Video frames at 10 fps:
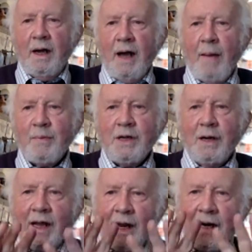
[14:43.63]

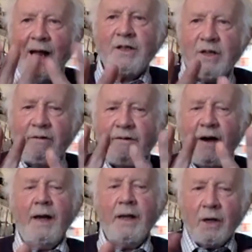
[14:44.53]
absolutely
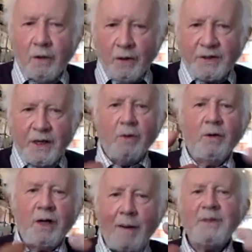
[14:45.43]
electrifying a course. It all
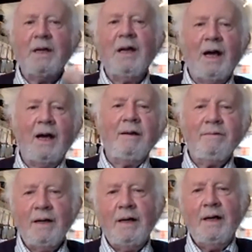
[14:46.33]
comes alive.